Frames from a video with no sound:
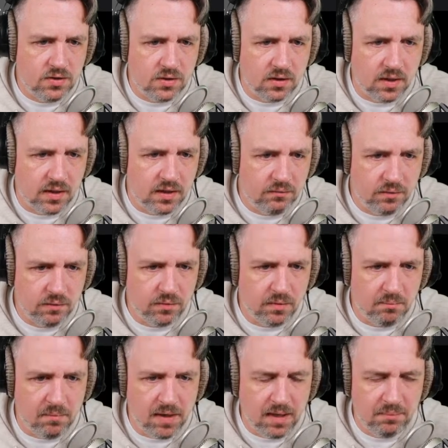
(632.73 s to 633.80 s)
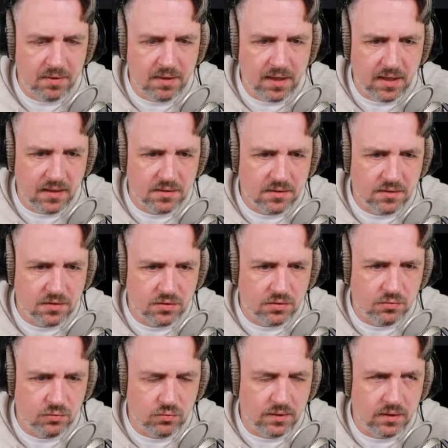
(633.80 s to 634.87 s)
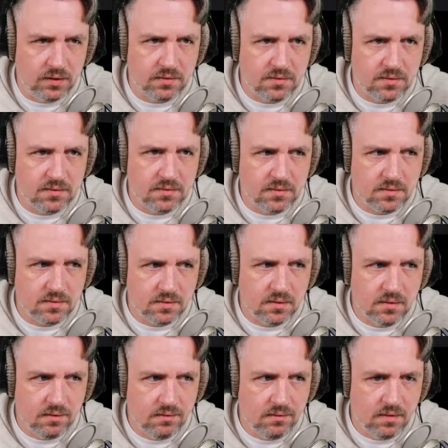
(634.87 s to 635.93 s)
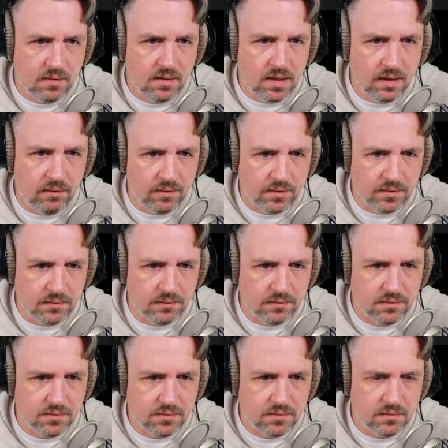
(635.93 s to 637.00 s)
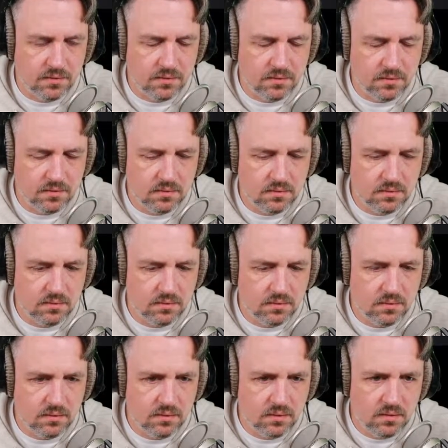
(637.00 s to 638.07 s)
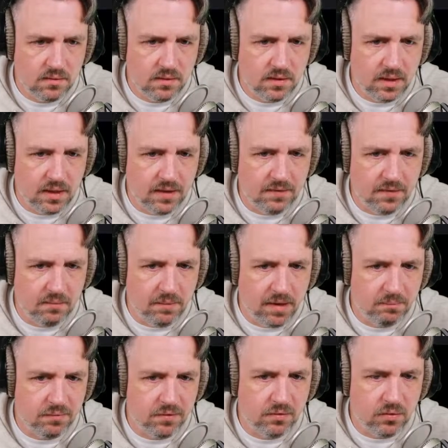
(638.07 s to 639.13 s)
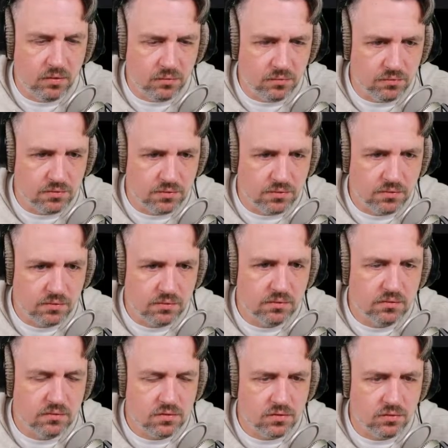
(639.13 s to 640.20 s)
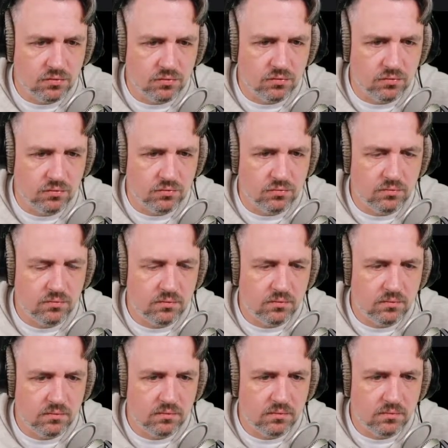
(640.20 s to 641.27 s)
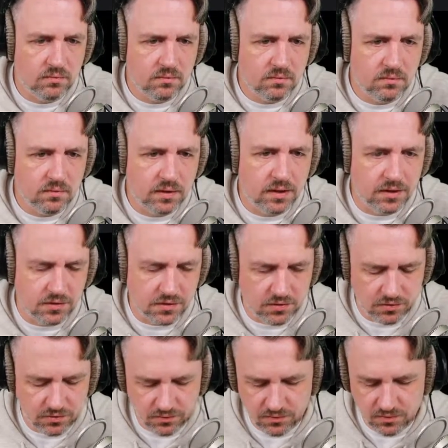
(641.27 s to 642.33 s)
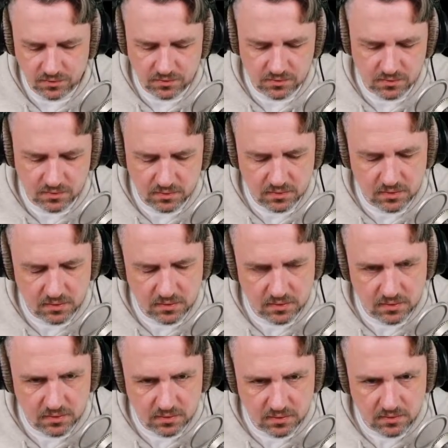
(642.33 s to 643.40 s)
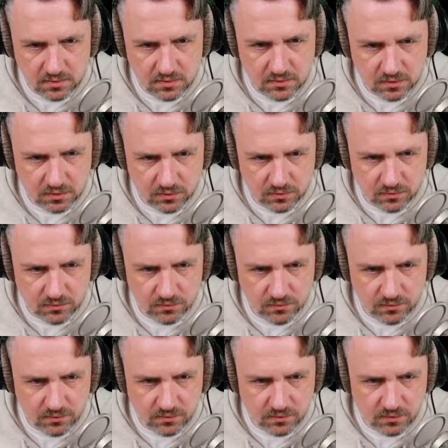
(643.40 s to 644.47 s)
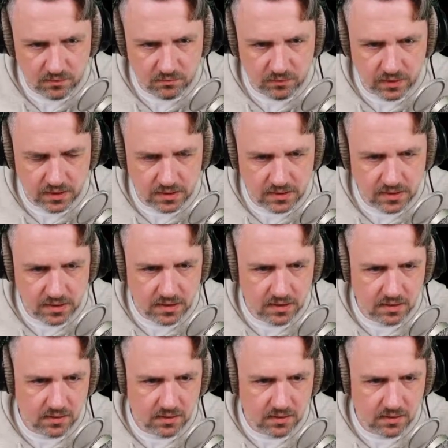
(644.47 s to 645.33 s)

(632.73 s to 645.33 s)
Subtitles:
line we want to map that to its characters, and then map those to integers. So we can take